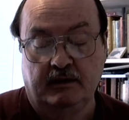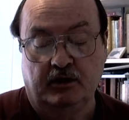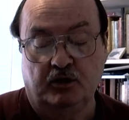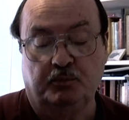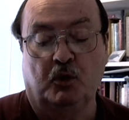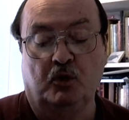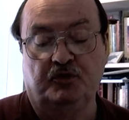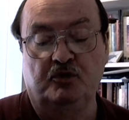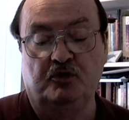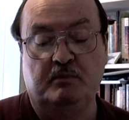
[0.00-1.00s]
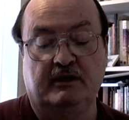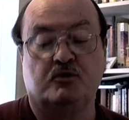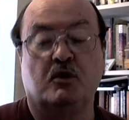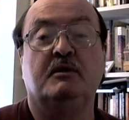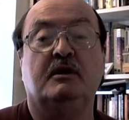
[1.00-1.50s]
In her personal
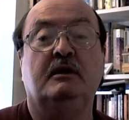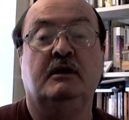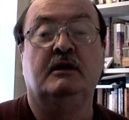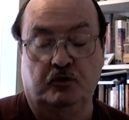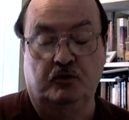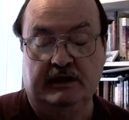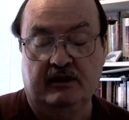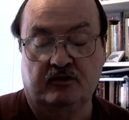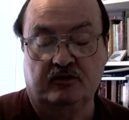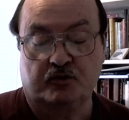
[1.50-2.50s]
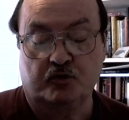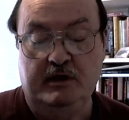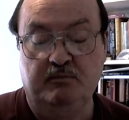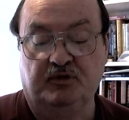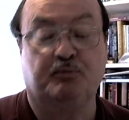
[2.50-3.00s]
melodrama, doing
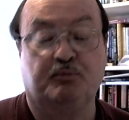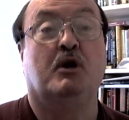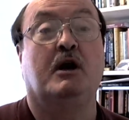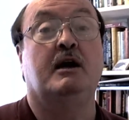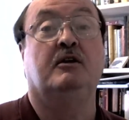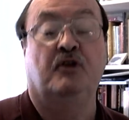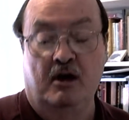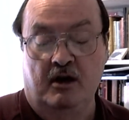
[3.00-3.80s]
extreme surprise,